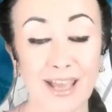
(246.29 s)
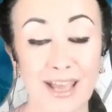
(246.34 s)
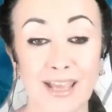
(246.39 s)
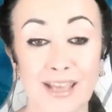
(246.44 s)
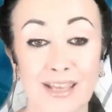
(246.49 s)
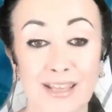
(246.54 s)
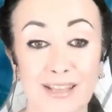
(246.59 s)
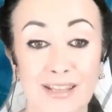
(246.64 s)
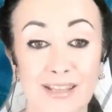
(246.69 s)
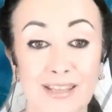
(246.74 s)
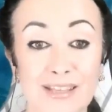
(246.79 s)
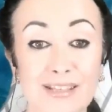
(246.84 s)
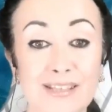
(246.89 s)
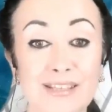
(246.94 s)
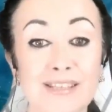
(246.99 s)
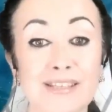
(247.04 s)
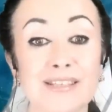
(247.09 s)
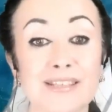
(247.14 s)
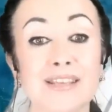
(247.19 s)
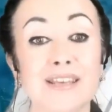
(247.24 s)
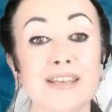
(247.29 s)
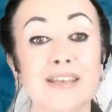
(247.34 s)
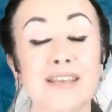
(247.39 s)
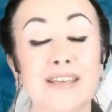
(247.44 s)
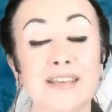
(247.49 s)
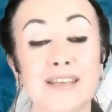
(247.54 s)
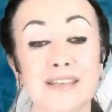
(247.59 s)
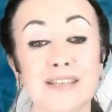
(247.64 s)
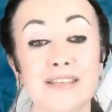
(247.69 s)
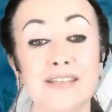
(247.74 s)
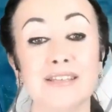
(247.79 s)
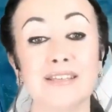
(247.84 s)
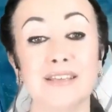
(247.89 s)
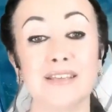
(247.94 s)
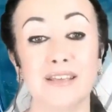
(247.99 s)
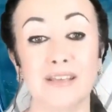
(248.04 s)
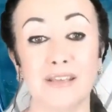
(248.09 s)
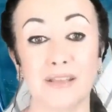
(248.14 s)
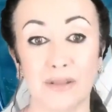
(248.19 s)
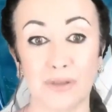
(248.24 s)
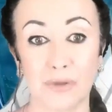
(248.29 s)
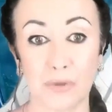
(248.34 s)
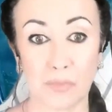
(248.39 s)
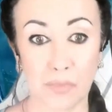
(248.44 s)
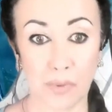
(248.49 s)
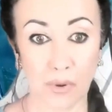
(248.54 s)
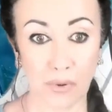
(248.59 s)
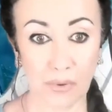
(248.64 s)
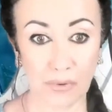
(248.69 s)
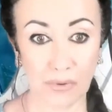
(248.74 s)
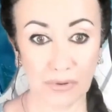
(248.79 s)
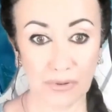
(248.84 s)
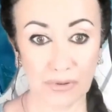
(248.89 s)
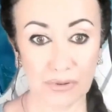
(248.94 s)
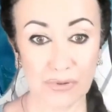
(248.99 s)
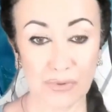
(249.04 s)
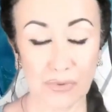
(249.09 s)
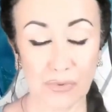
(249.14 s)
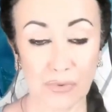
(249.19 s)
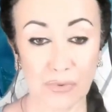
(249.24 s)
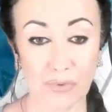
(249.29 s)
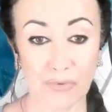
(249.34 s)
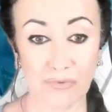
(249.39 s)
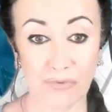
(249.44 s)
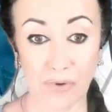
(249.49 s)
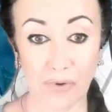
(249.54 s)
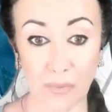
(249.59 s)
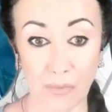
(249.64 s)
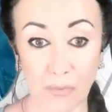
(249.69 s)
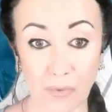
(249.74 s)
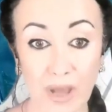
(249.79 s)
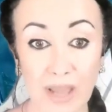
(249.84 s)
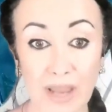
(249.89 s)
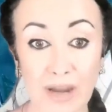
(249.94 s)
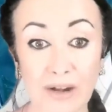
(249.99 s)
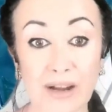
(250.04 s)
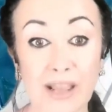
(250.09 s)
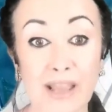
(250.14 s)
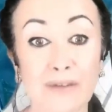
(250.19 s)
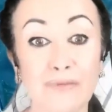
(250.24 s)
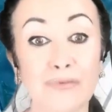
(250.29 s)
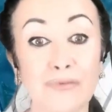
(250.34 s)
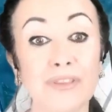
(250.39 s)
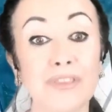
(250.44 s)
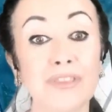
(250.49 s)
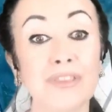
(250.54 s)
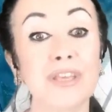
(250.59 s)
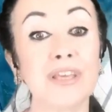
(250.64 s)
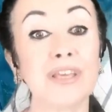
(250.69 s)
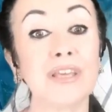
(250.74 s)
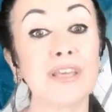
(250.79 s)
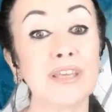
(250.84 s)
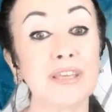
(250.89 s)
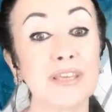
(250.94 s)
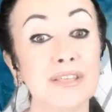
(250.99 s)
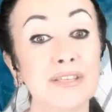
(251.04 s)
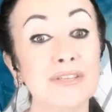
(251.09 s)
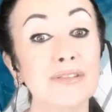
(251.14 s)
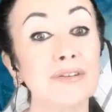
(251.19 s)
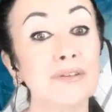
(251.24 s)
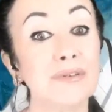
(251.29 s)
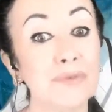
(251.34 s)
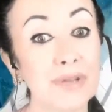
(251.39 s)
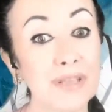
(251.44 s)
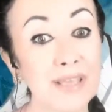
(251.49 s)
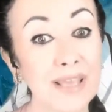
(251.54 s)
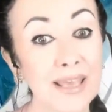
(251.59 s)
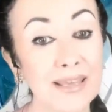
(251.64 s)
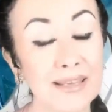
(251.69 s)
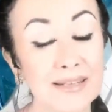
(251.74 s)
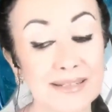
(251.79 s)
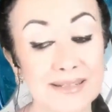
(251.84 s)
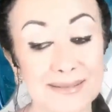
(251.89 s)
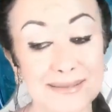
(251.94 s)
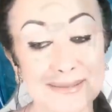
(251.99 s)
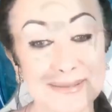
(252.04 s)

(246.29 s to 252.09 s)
And this is the point from where everything is created.